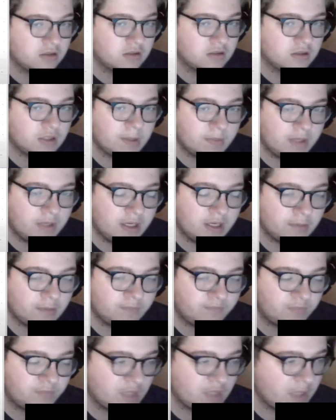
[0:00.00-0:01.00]
But
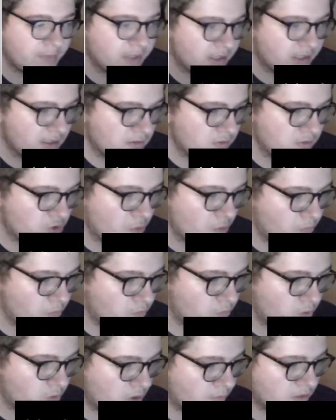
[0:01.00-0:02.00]
I'm gonna get you. Know,
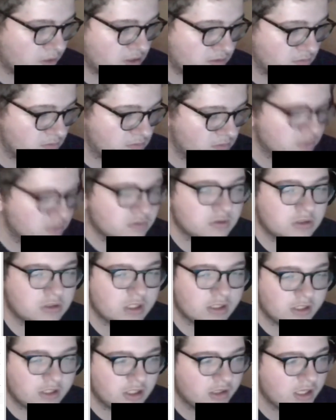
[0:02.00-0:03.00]
I'm gonna
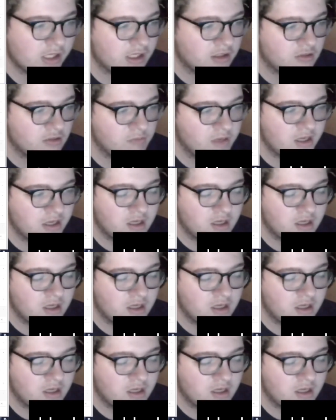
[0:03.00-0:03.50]
continue that in a little bit.